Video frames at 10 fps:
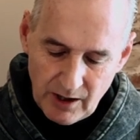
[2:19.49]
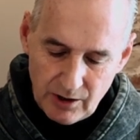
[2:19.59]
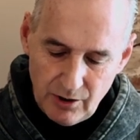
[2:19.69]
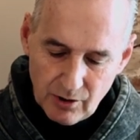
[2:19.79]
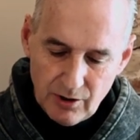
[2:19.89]

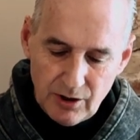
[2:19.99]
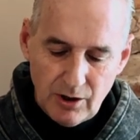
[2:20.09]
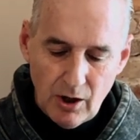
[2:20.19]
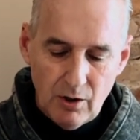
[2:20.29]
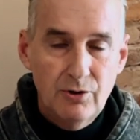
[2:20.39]
You're going to
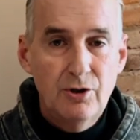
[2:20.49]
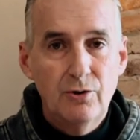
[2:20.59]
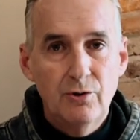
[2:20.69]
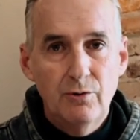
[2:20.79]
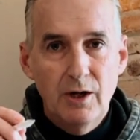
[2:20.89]
go
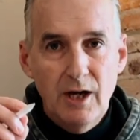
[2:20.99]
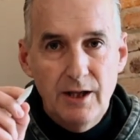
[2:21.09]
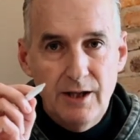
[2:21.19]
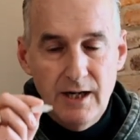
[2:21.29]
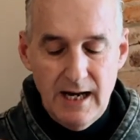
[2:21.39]
to
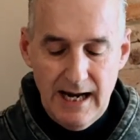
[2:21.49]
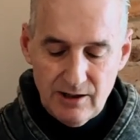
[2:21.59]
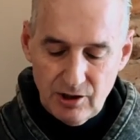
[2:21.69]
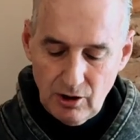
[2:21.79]
the next